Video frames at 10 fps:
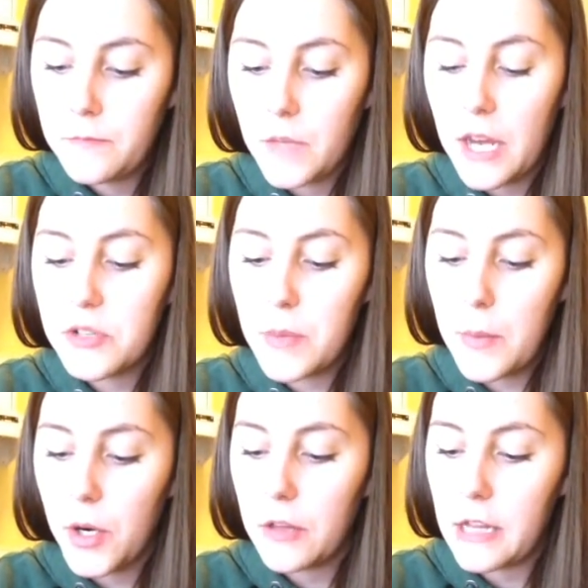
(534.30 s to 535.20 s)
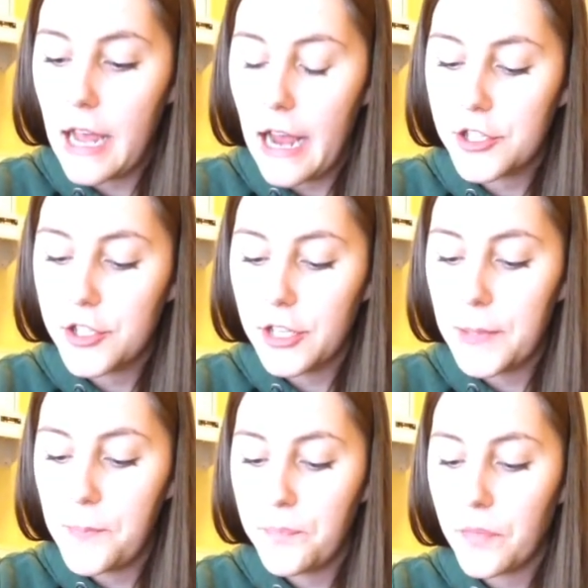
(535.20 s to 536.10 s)
It was my birthday,
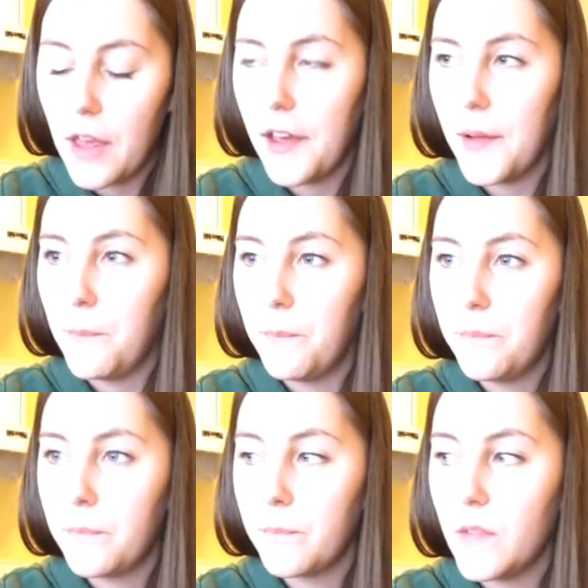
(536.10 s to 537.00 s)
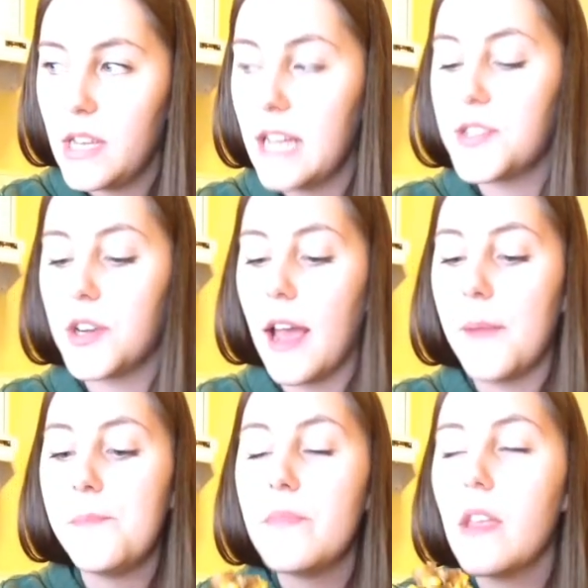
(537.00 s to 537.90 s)
actually, yesterday,
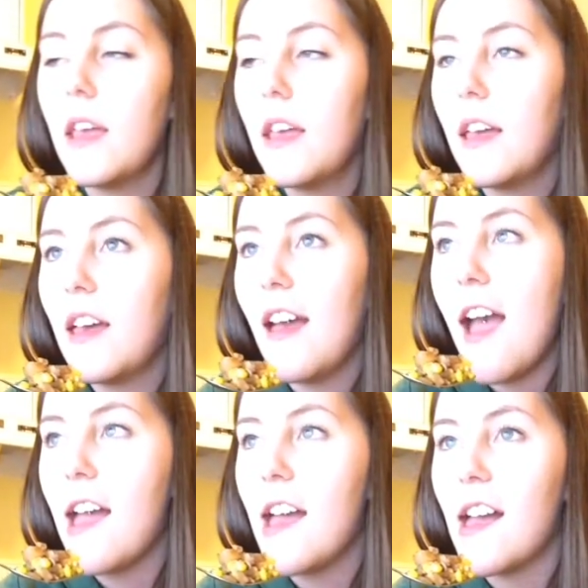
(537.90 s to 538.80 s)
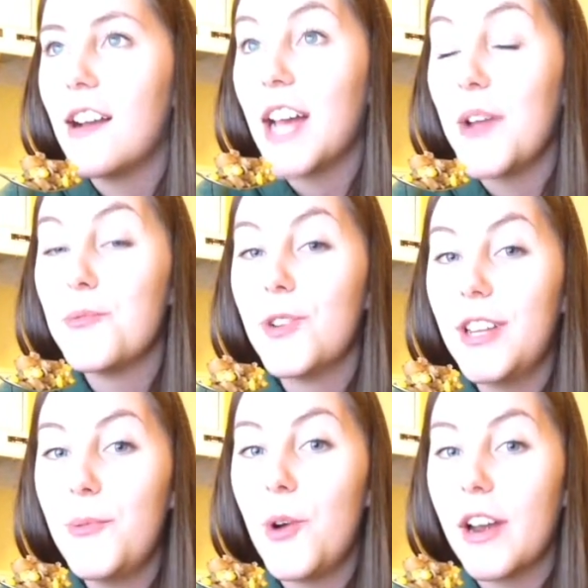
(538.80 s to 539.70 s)
and I
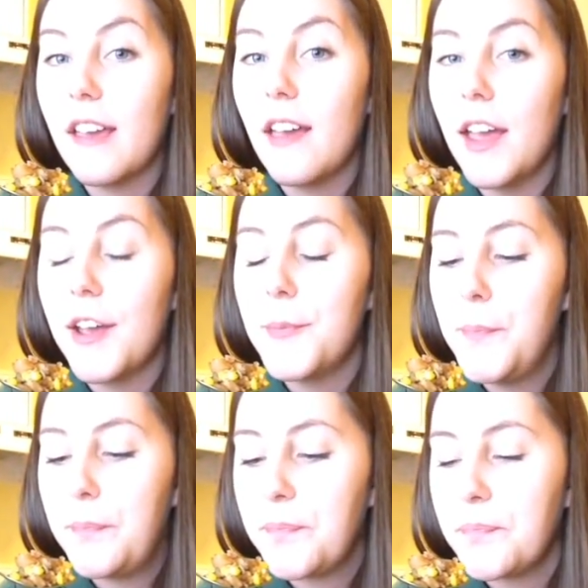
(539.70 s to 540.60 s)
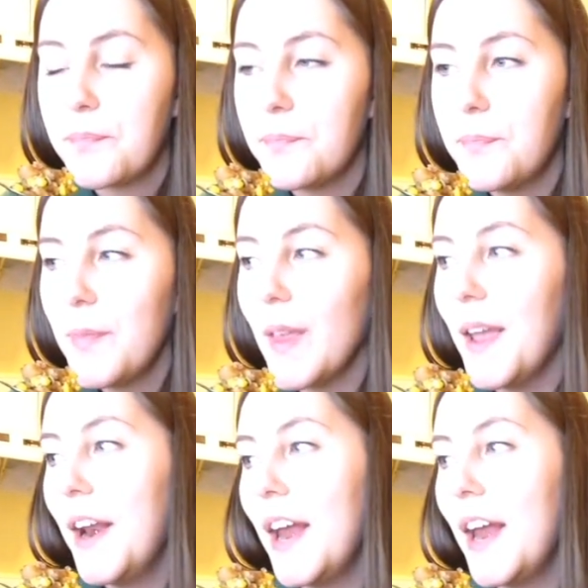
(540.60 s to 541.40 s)
really want a cake. And